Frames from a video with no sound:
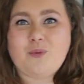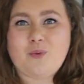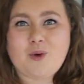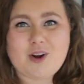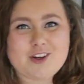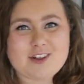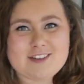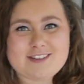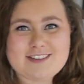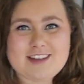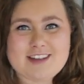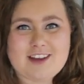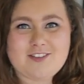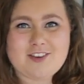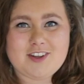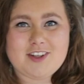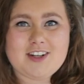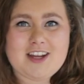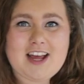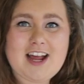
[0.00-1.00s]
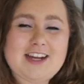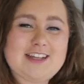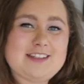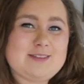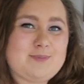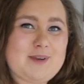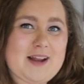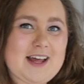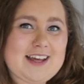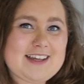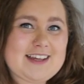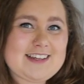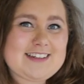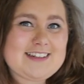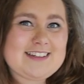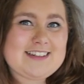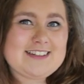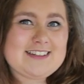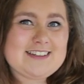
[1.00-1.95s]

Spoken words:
107 and it's black.